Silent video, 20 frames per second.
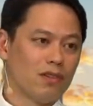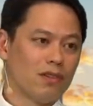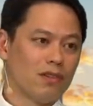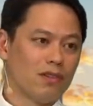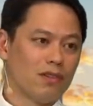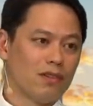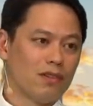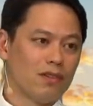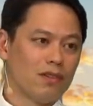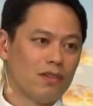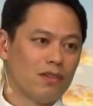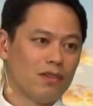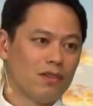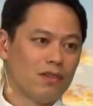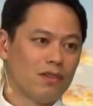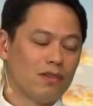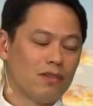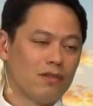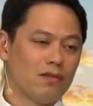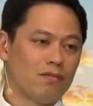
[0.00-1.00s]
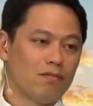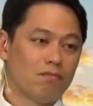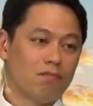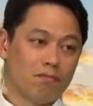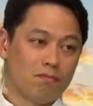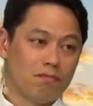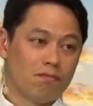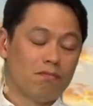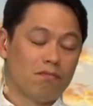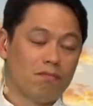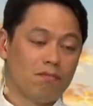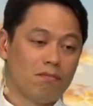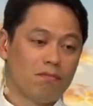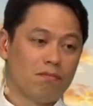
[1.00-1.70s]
No one is speaking in this clip.